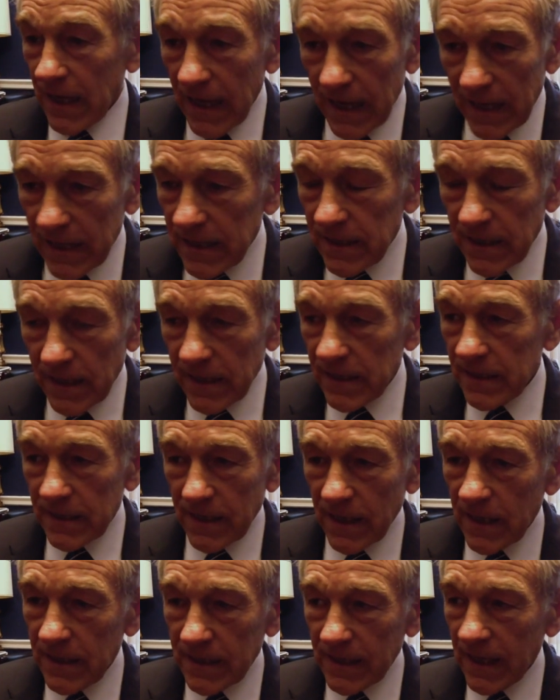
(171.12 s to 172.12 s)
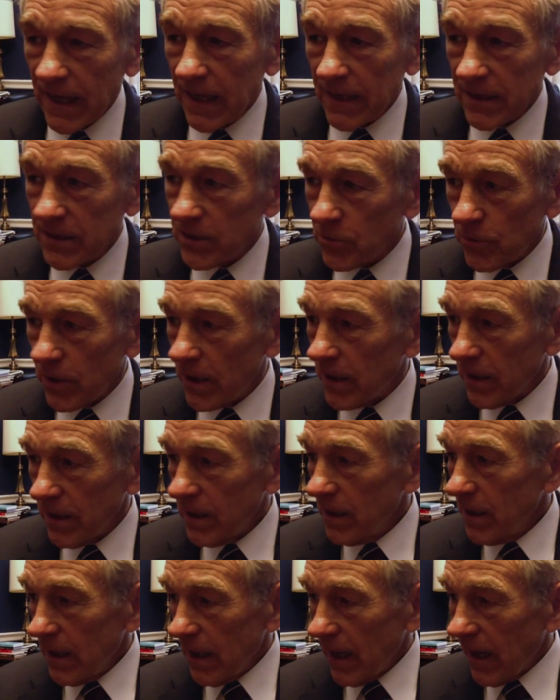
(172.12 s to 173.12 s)
He can't do it.
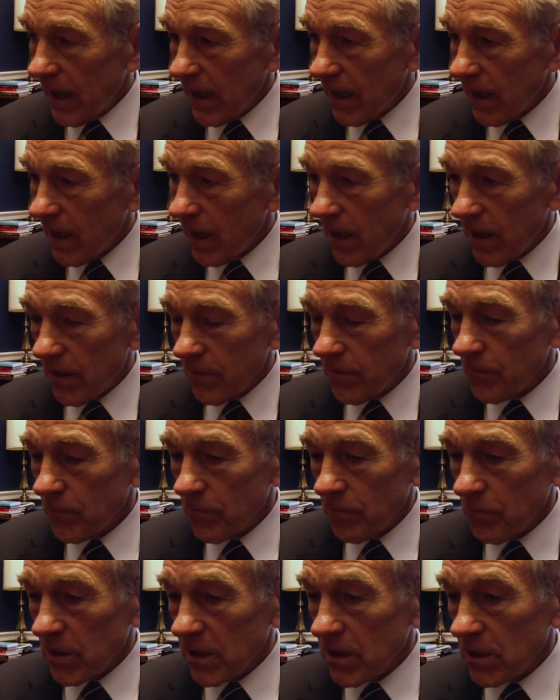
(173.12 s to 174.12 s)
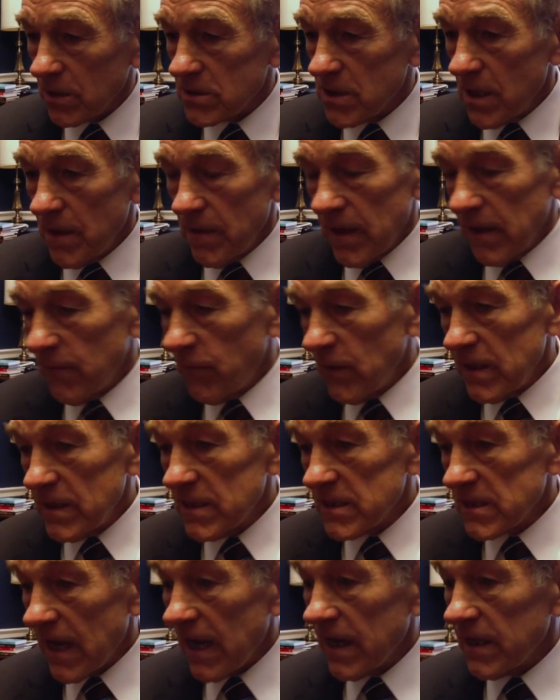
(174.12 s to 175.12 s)
Because if he
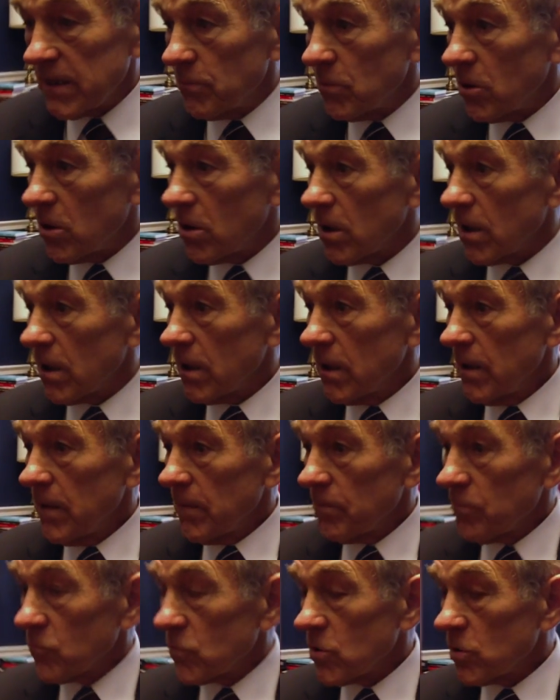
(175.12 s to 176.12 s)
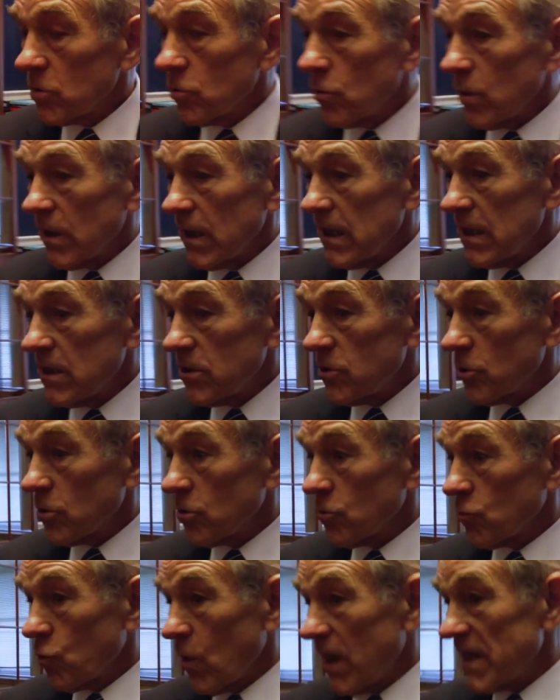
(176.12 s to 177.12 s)
decided tomorrow to
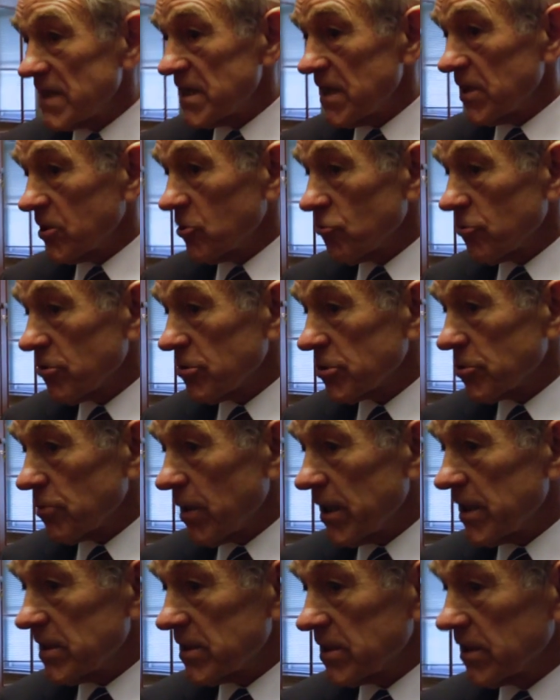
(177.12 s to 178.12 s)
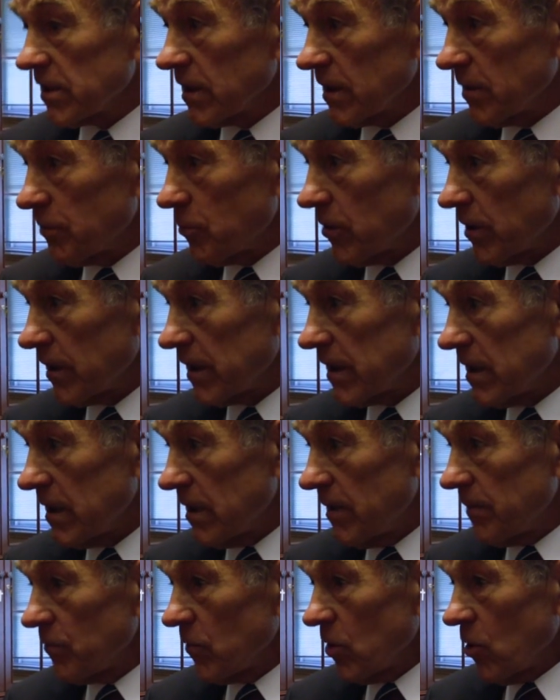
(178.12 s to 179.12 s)
either raise interest rates
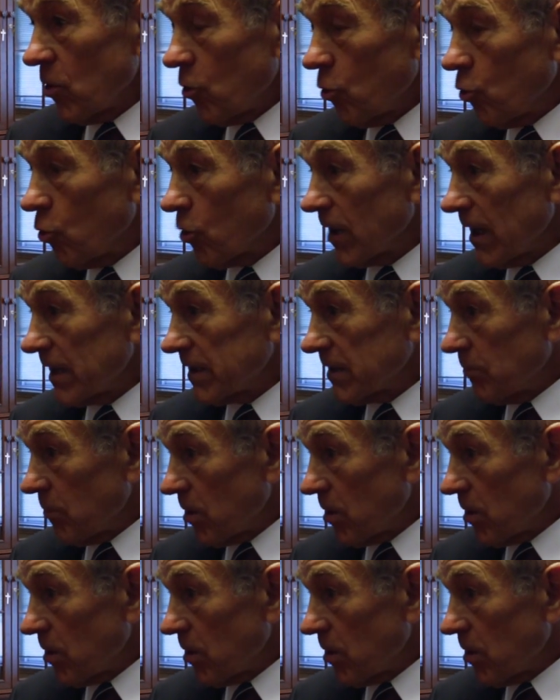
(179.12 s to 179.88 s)
deliberately or let the